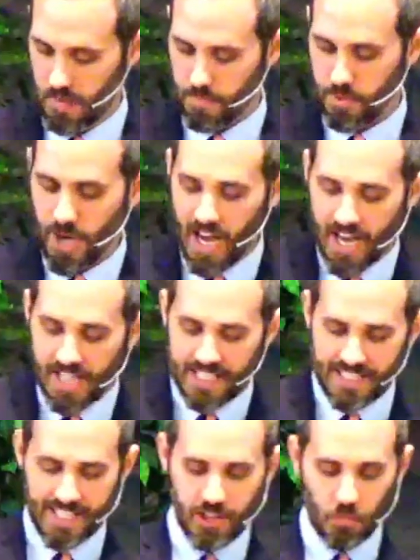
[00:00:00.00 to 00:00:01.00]
Pride
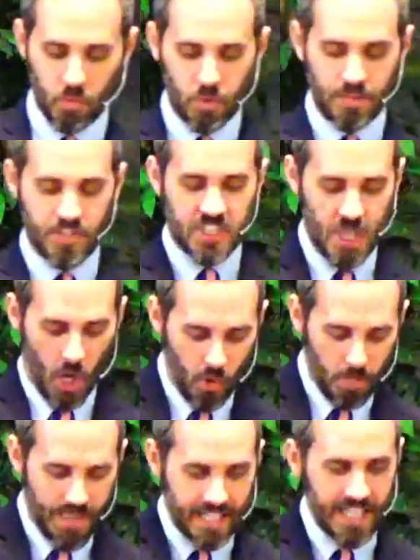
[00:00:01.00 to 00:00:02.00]
is at the root of
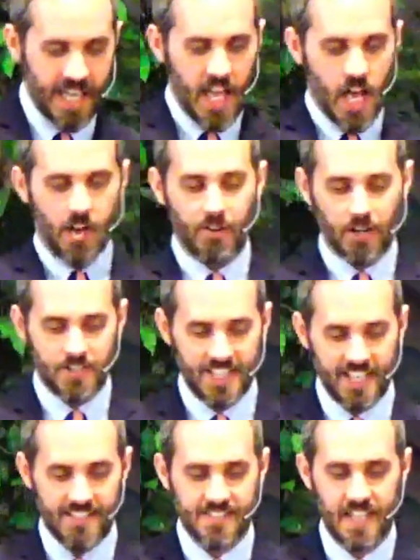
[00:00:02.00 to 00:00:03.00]
so many of our
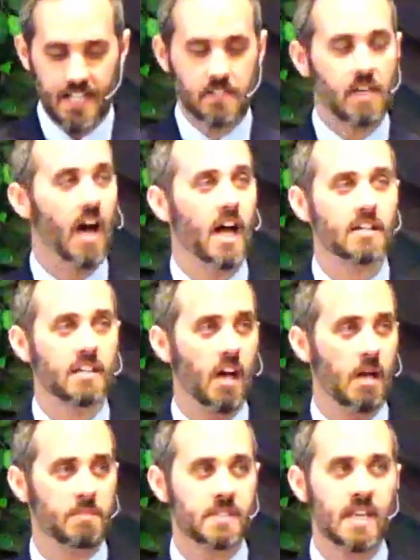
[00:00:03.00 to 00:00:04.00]
sins, and God
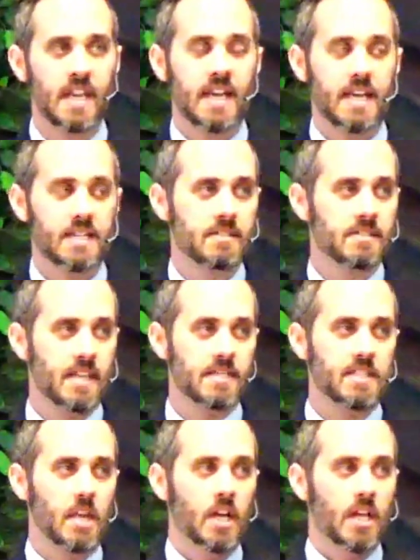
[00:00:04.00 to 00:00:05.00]
comes and
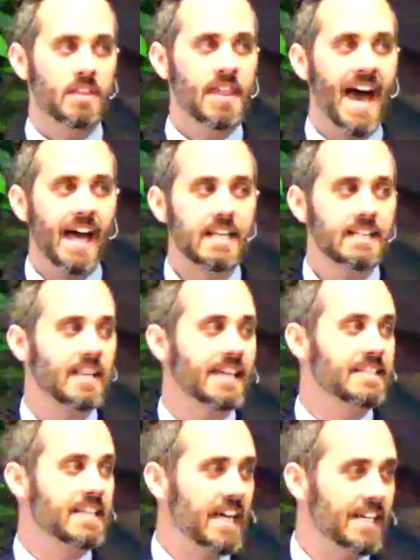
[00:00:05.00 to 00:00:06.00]
says, that is a
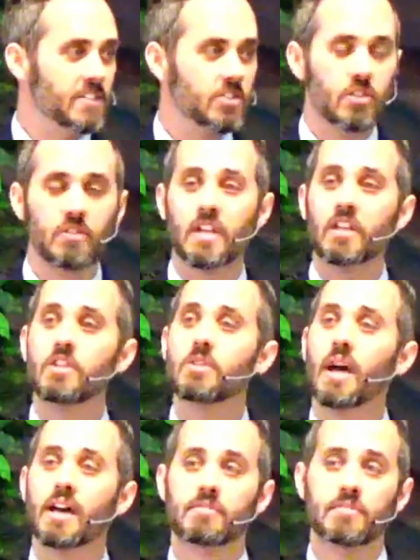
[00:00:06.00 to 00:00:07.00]
danger that
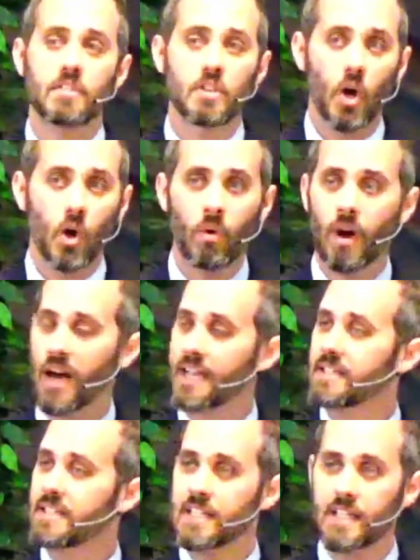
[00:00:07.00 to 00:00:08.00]
you have no
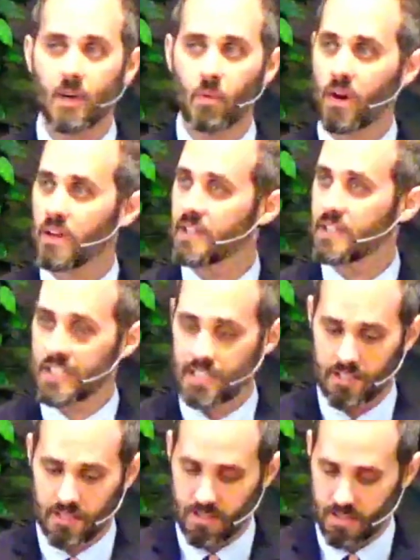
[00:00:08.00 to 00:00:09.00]
idea where it
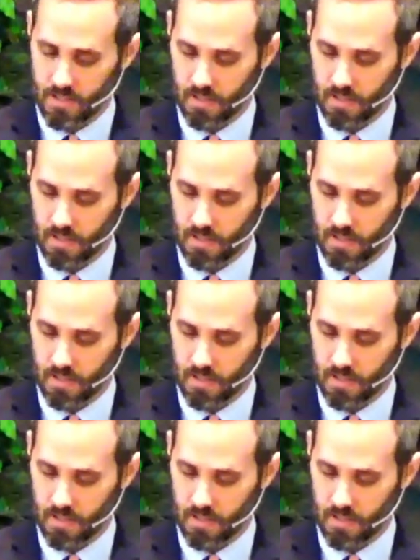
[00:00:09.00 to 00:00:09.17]
leads.